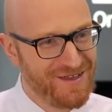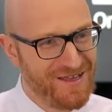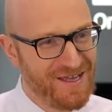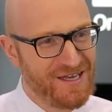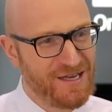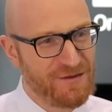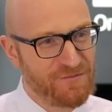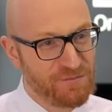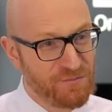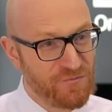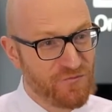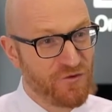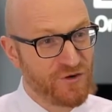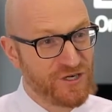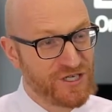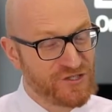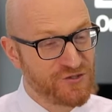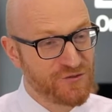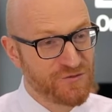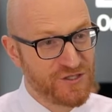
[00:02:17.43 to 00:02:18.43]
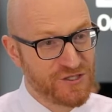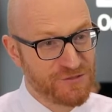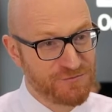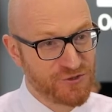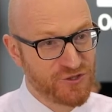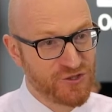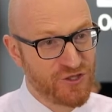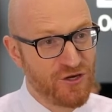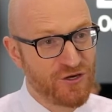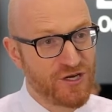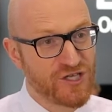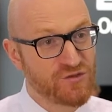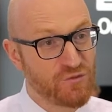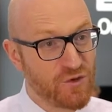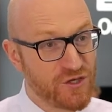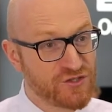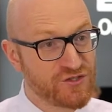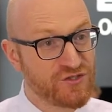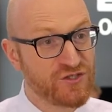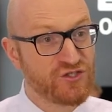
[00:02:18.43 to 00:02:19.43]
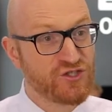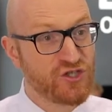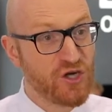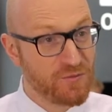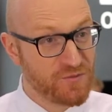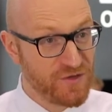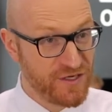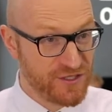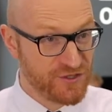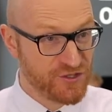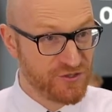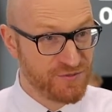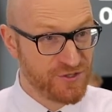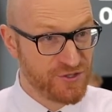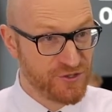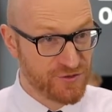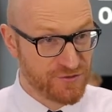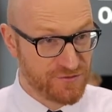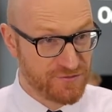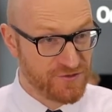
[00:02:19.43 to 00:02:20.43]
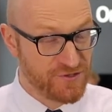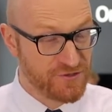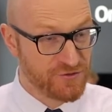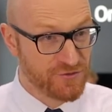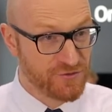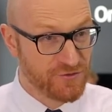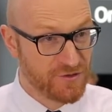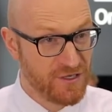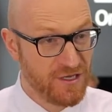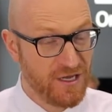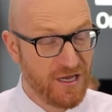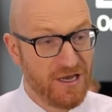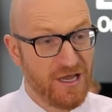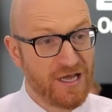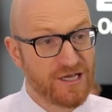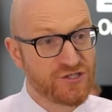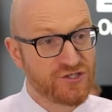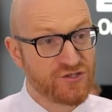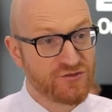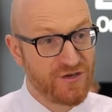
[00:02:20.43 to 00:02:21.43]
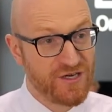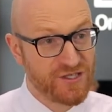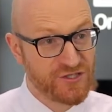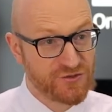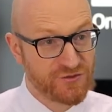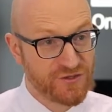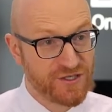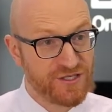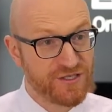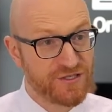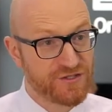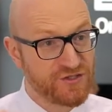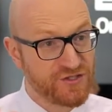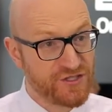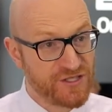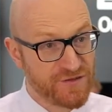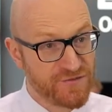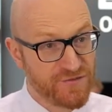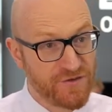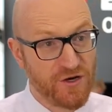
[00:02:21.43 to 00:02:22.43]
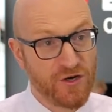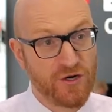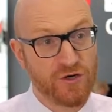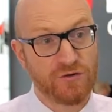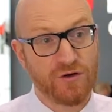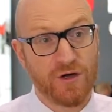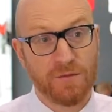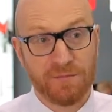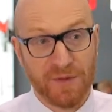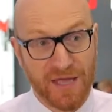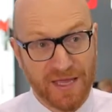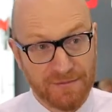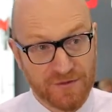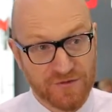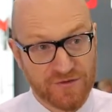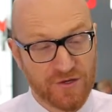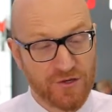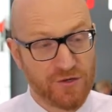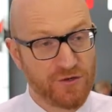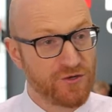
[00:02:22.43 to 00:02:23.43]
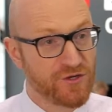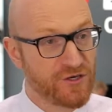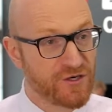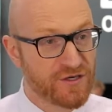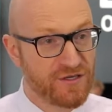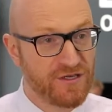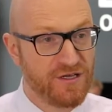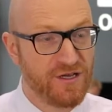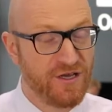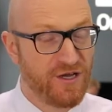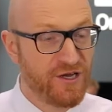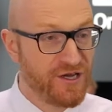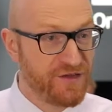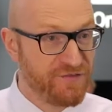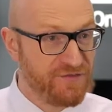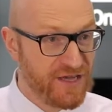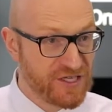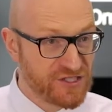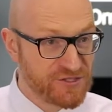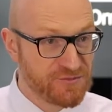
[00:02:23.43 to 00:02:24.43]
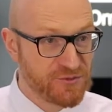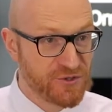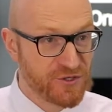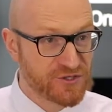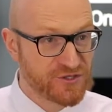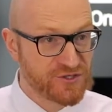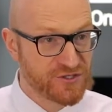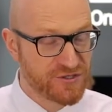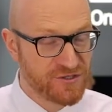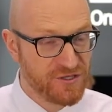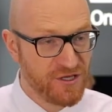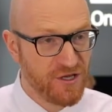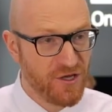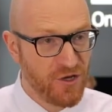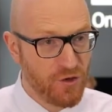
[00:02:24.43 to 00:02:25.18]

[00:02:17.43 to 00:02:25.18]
And then for each of these personas, what is the job they need to be do? Like a treasury, a CFO, a payment clerk, an FX person.